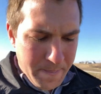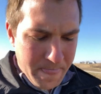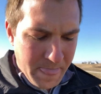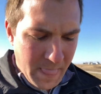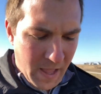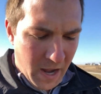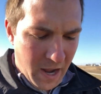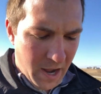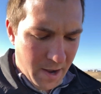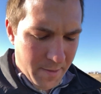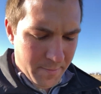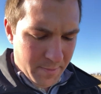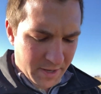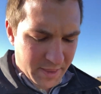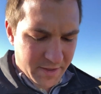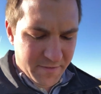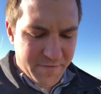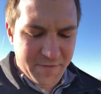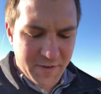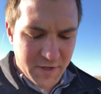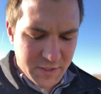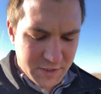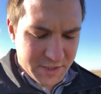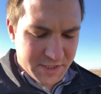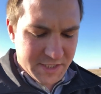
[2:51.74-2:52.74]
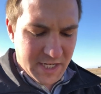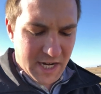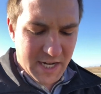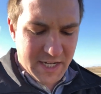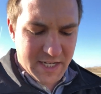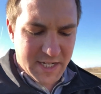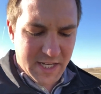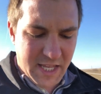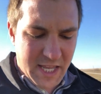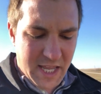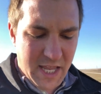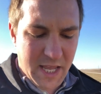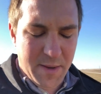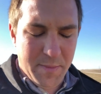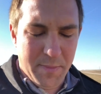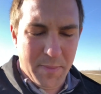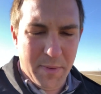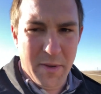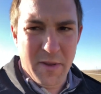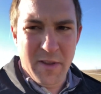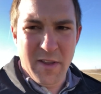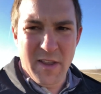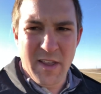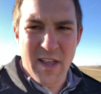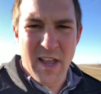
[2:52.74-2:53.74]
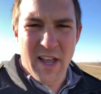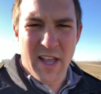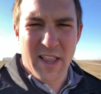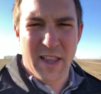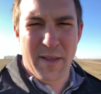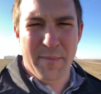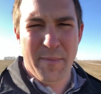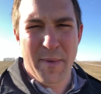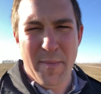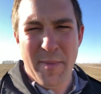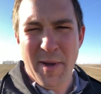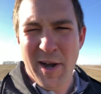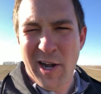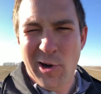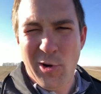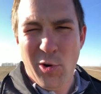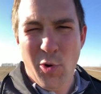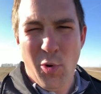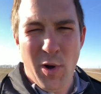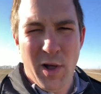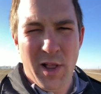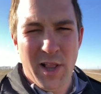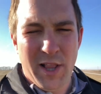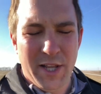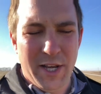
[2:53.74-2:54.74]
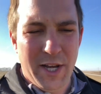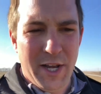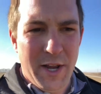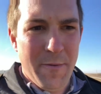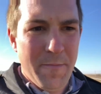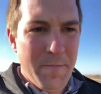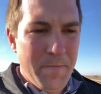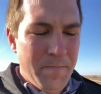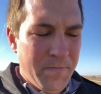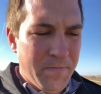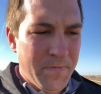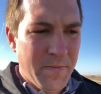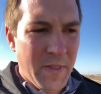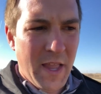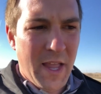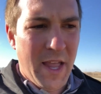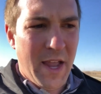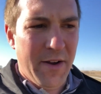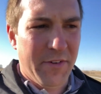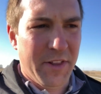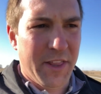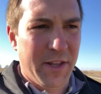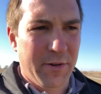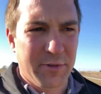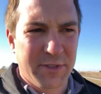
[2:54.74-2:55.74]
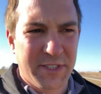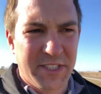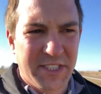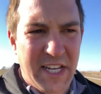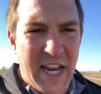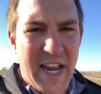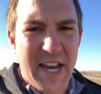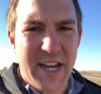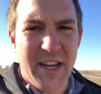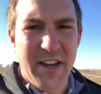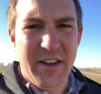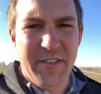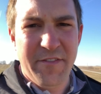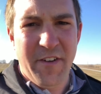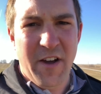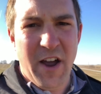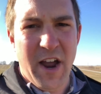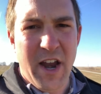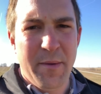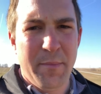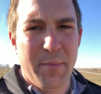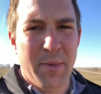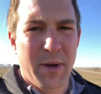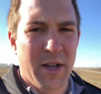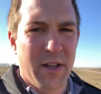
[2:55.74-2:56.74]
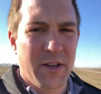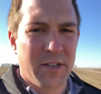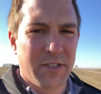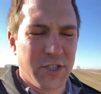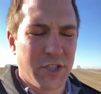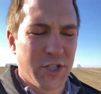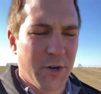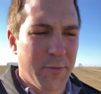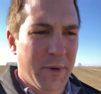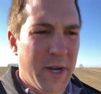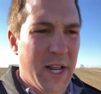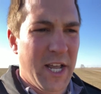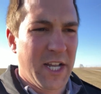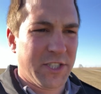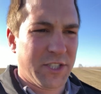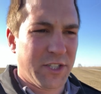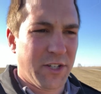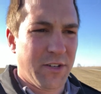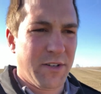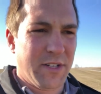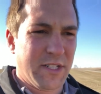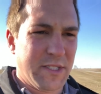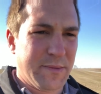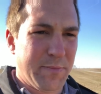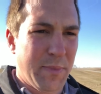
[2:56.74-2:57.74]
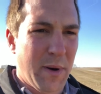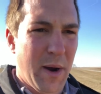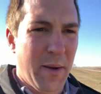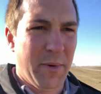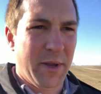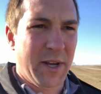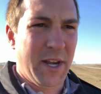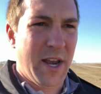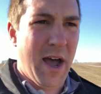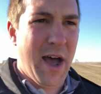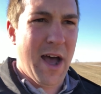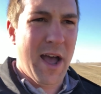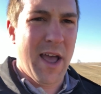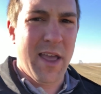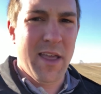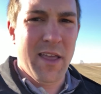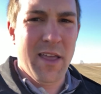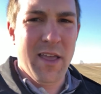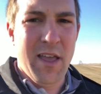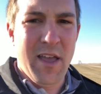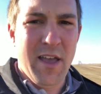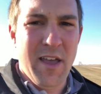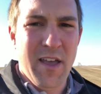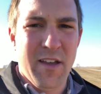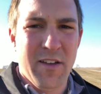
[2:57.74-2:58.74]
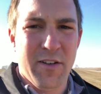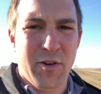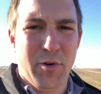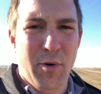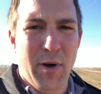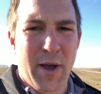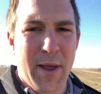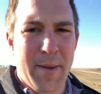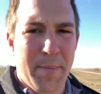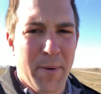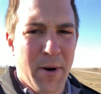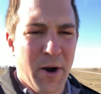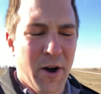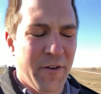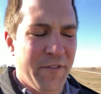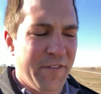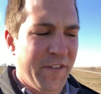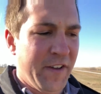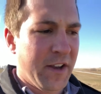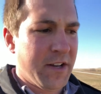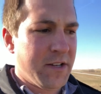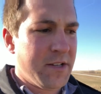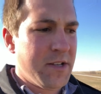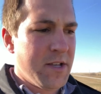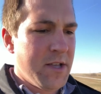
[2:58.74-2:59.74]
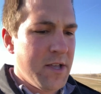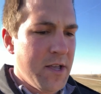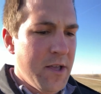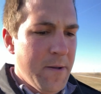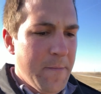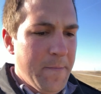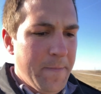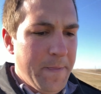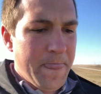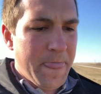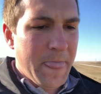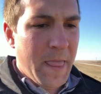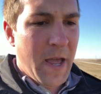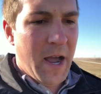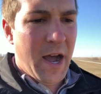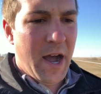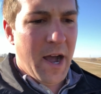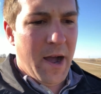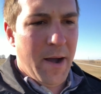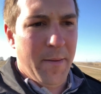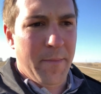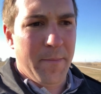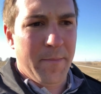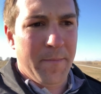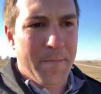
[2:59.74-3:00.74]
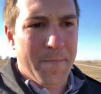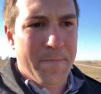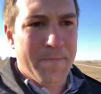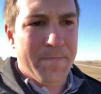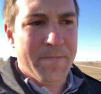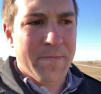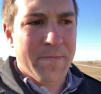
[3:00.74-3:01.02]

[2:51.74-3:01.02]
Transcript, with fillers: um, and the fungicide to keep a little bit better quality everything was standing fine, but germination is probably not quite perfect. Um,